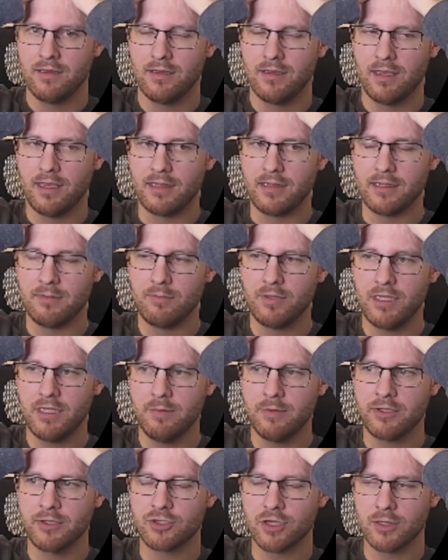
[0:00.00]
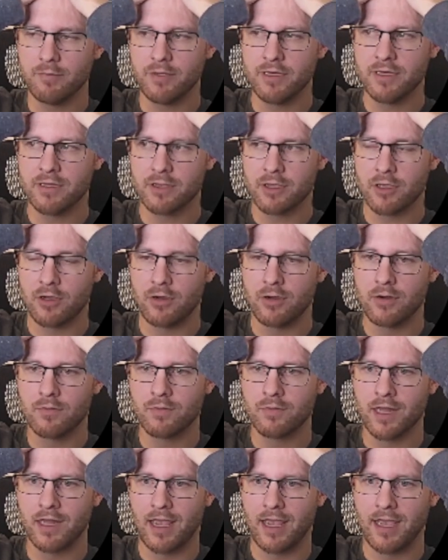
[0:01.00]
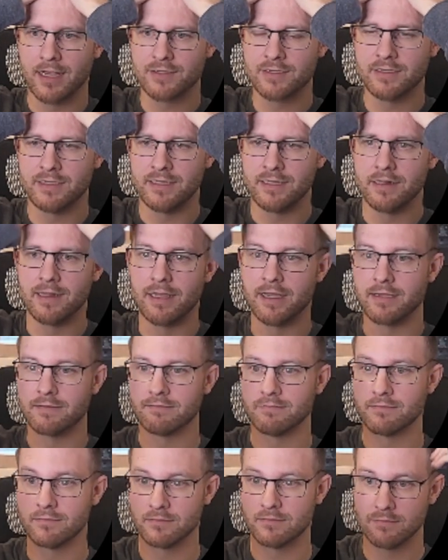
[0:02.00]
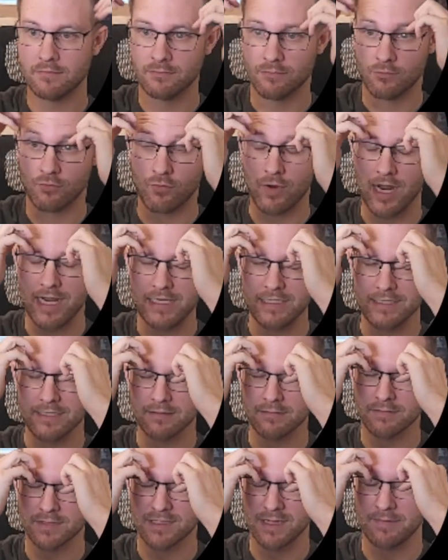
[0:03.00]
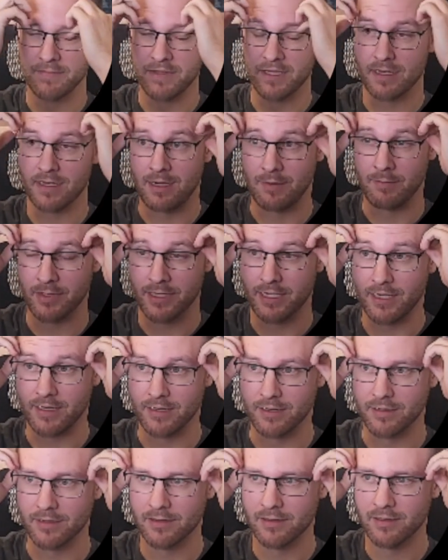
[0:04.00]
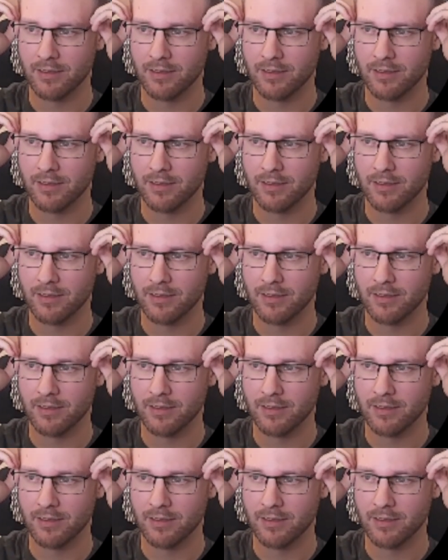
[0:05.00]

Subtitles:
and then be able to jump into the code when I actually need to like write something complicated.